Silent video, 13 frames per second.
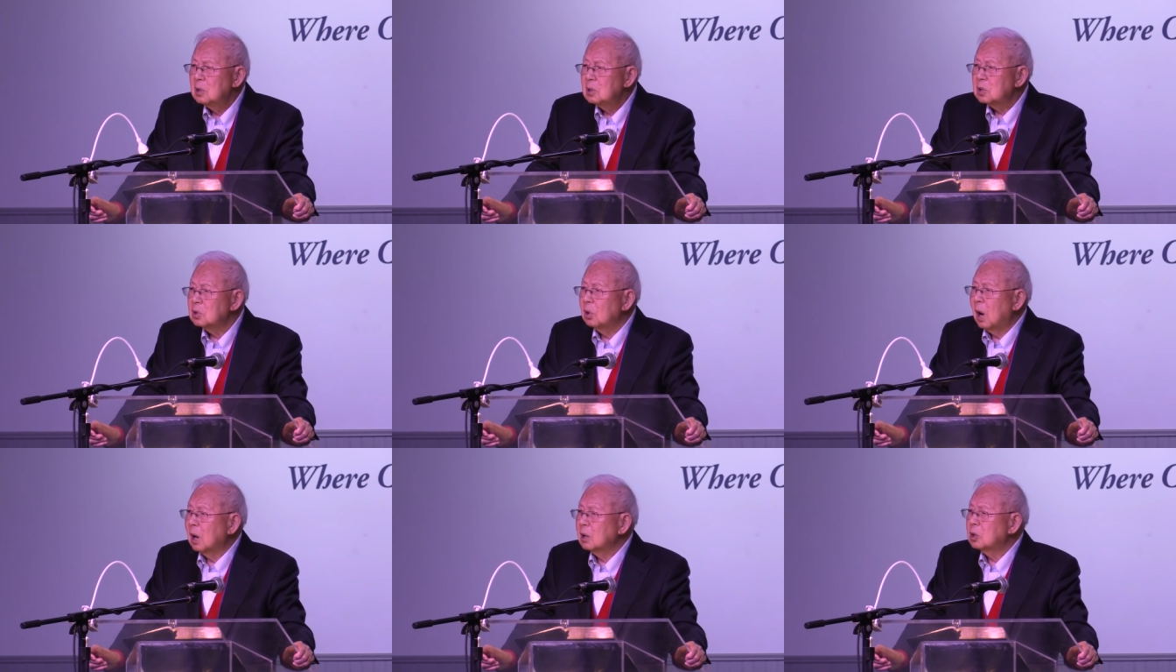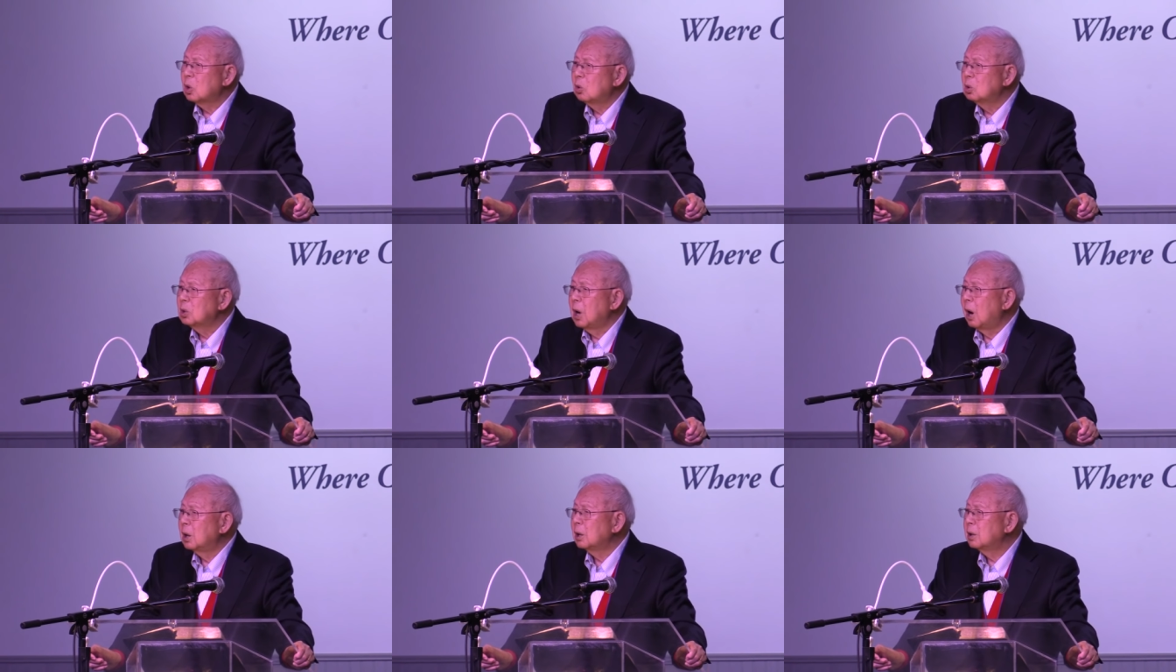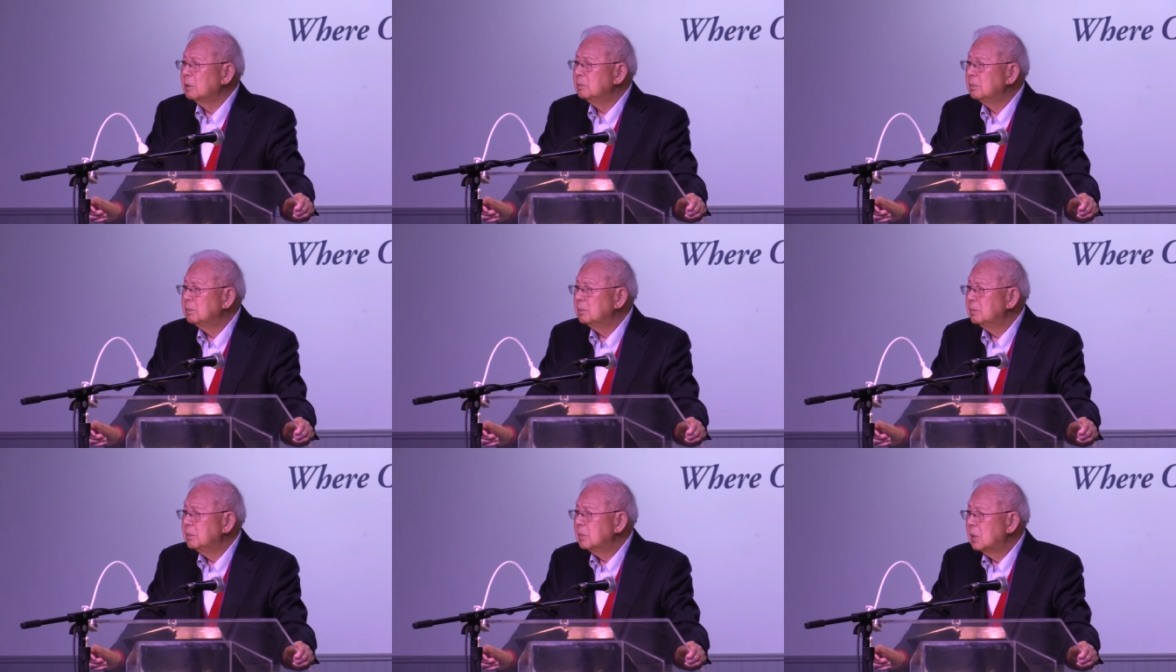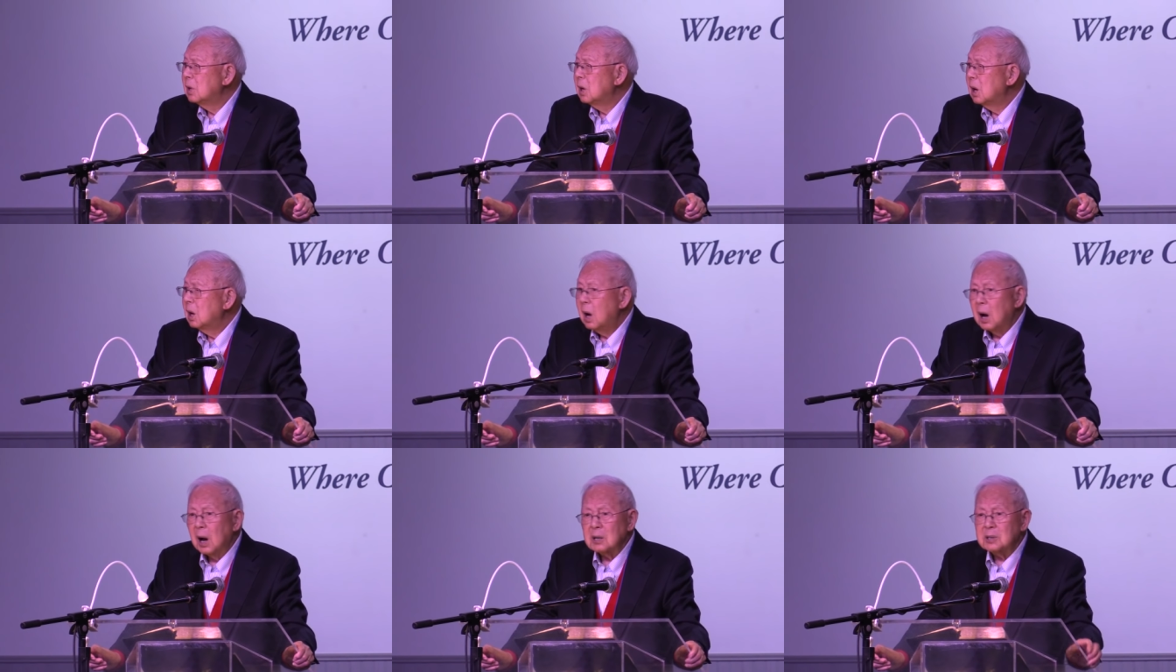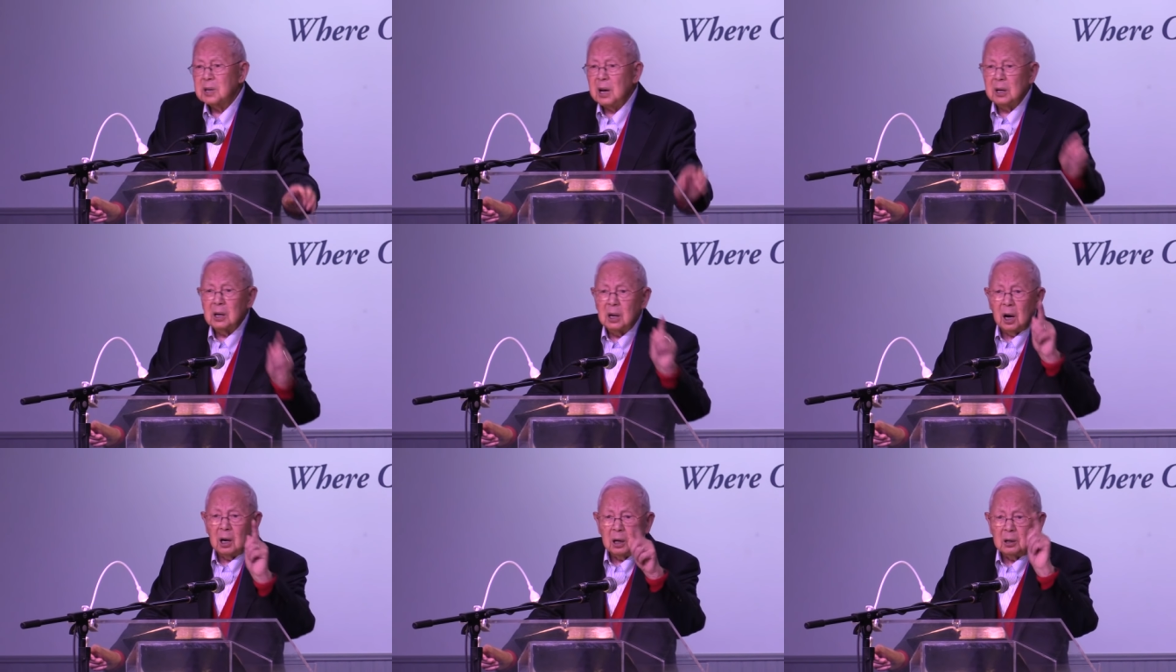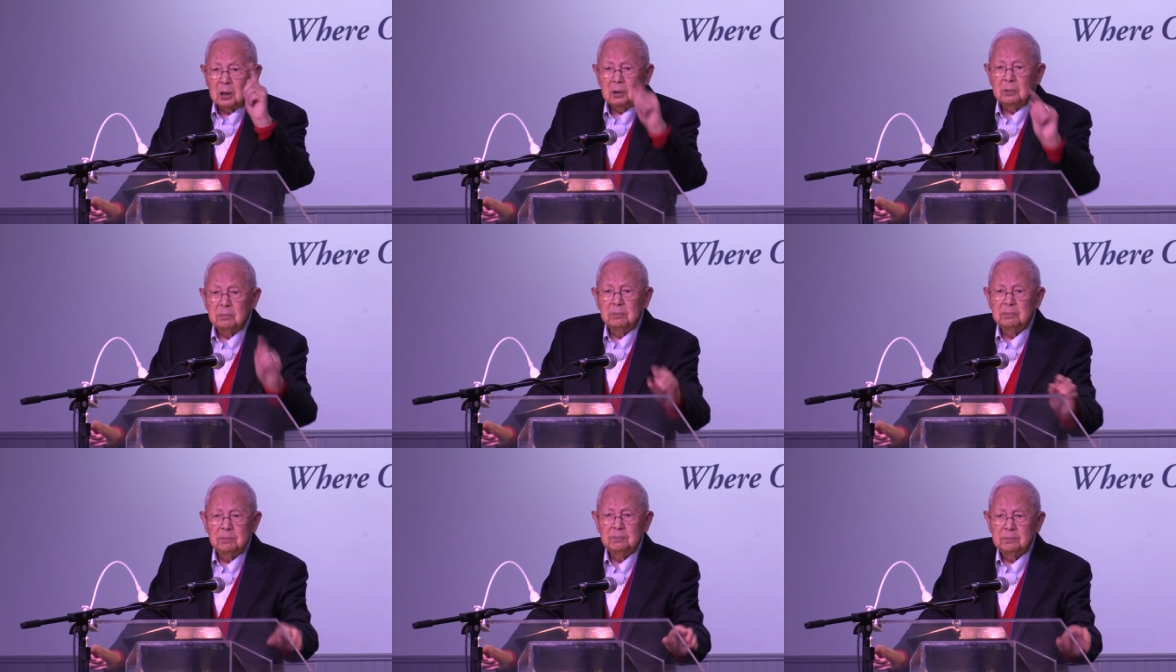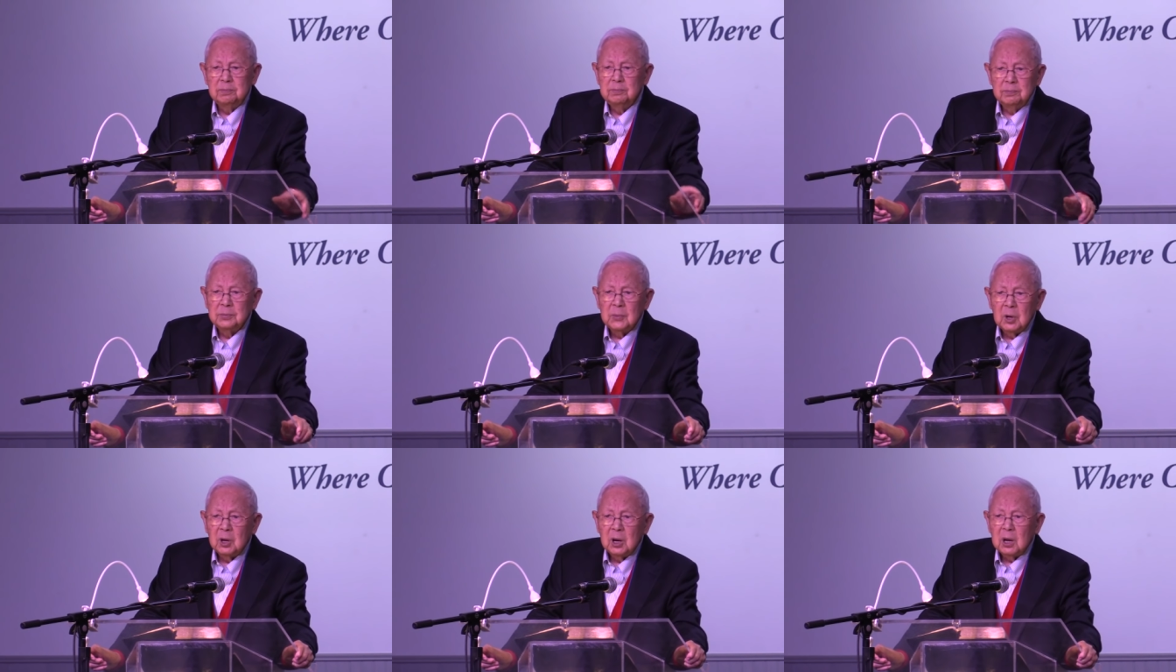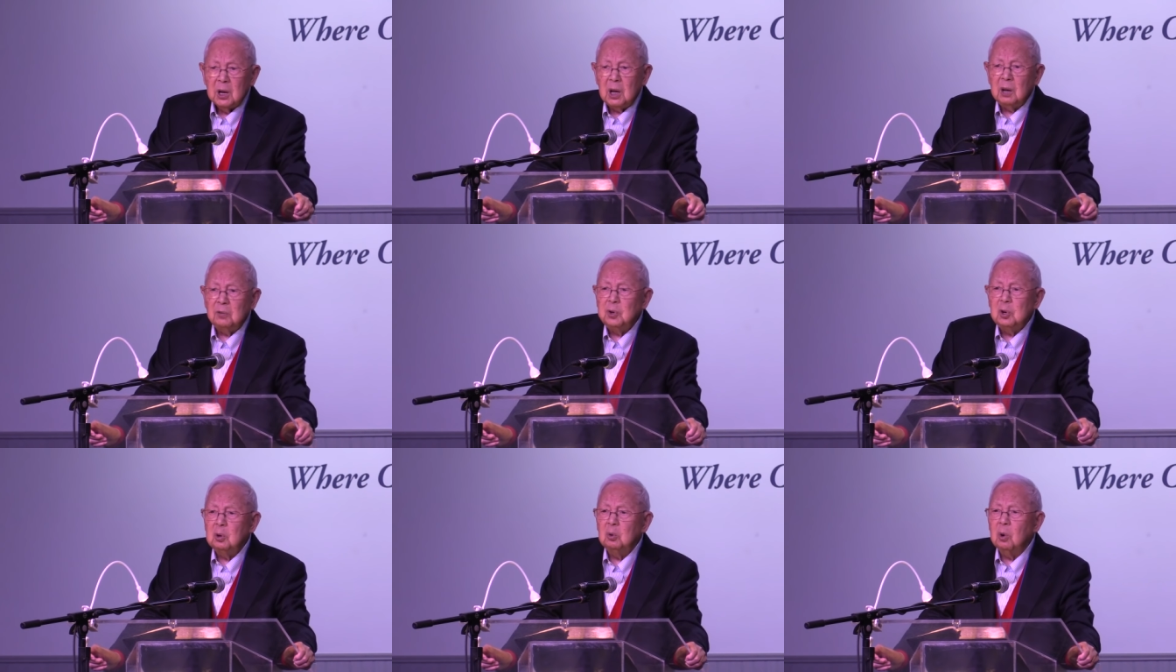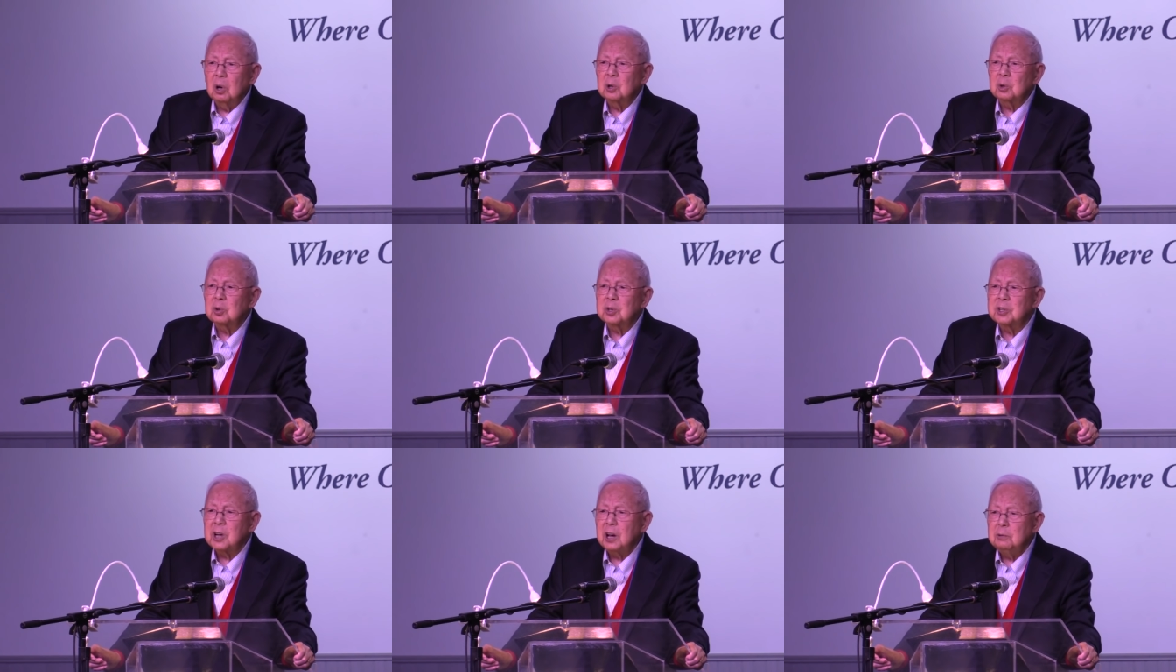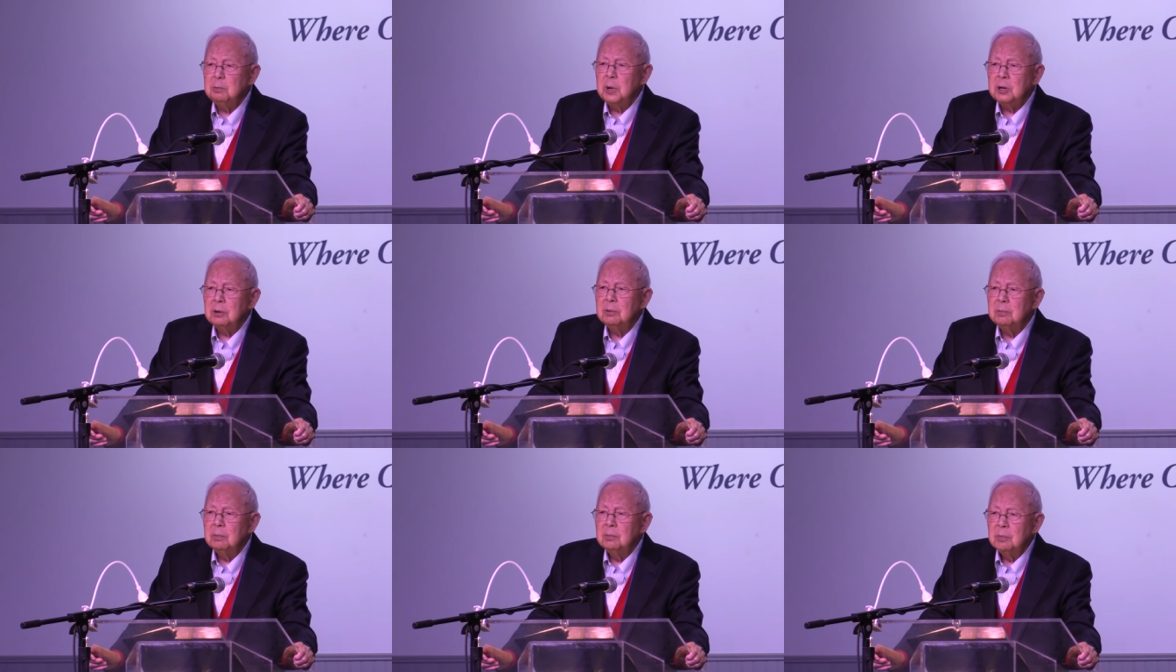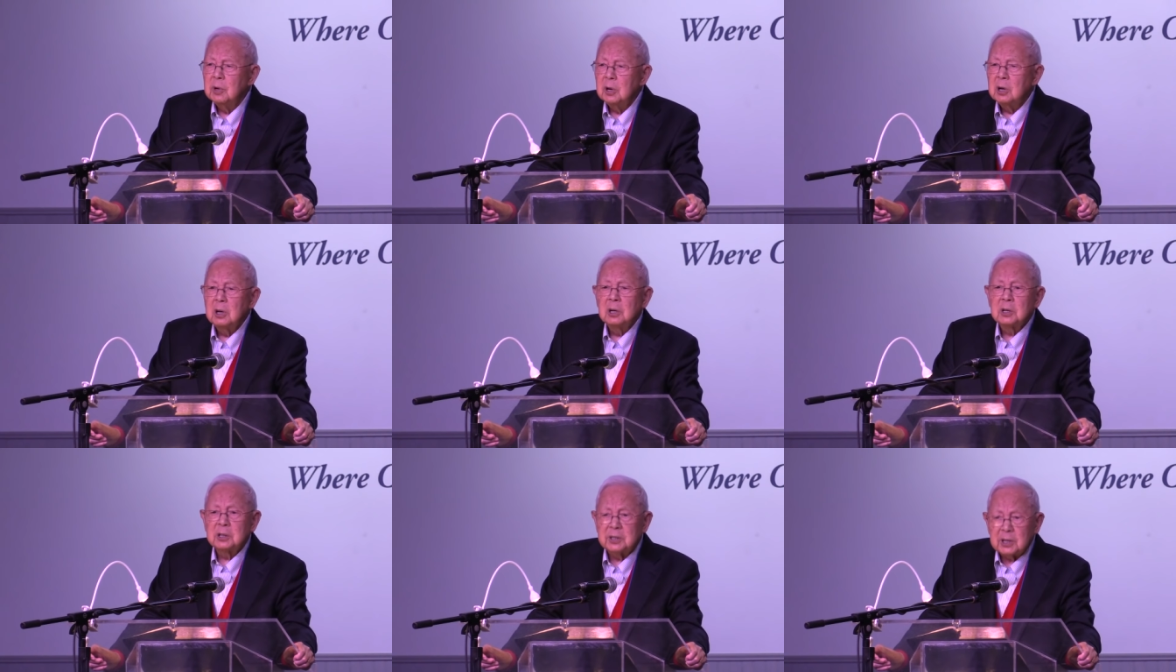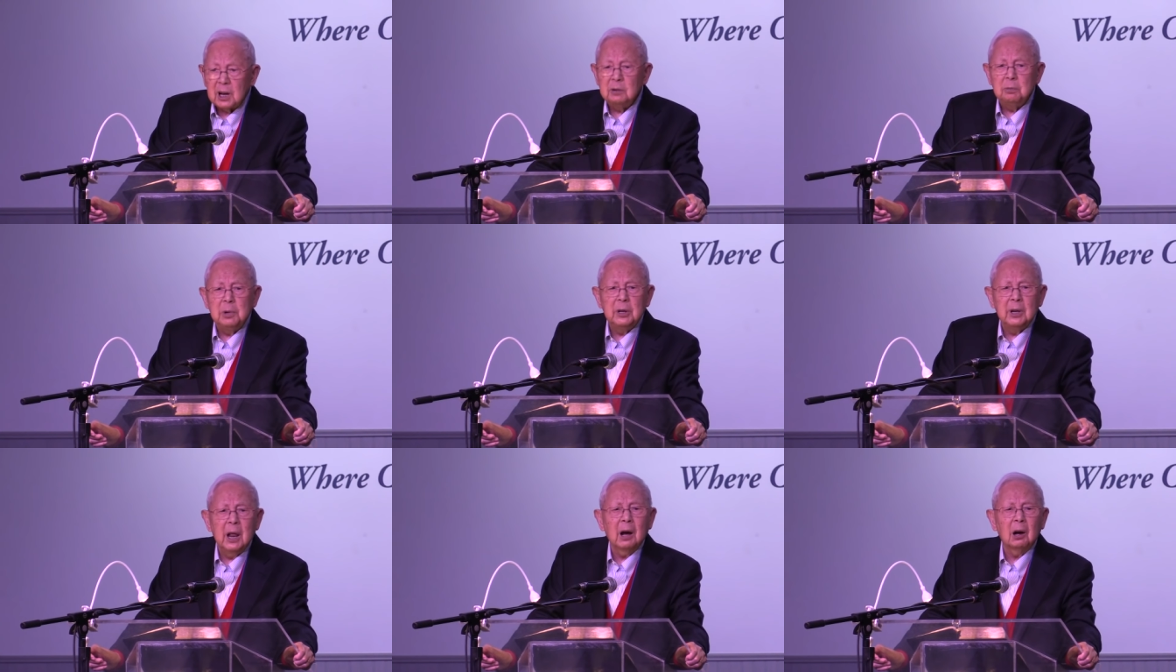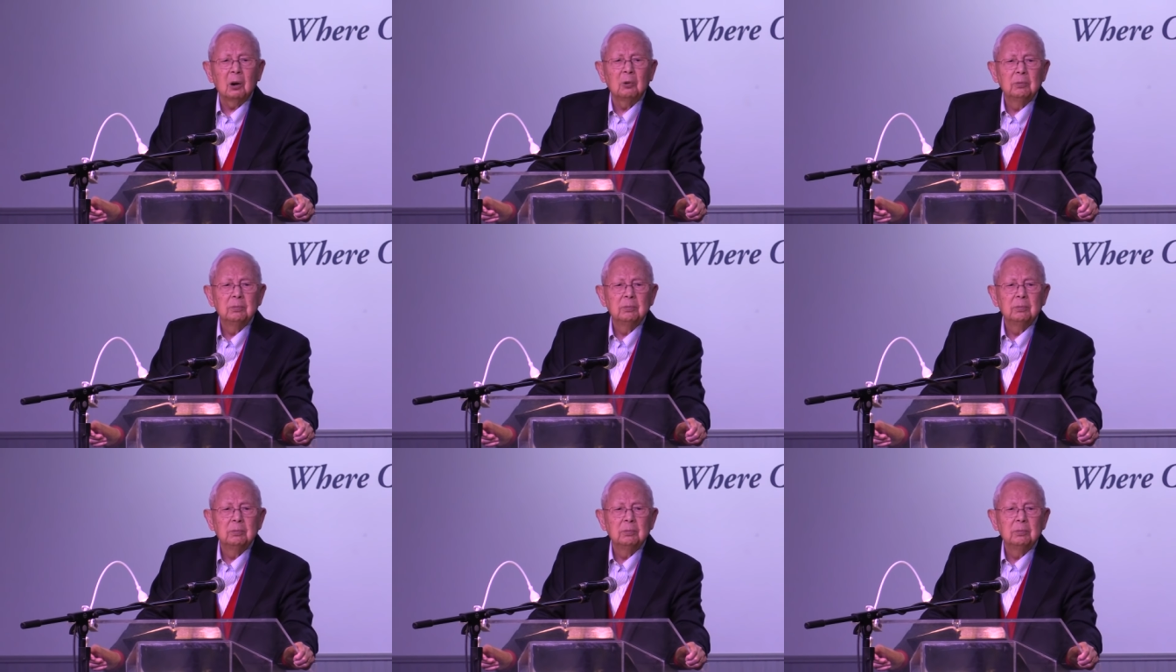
So I told God, I say, God, if you want to save me, Save me now.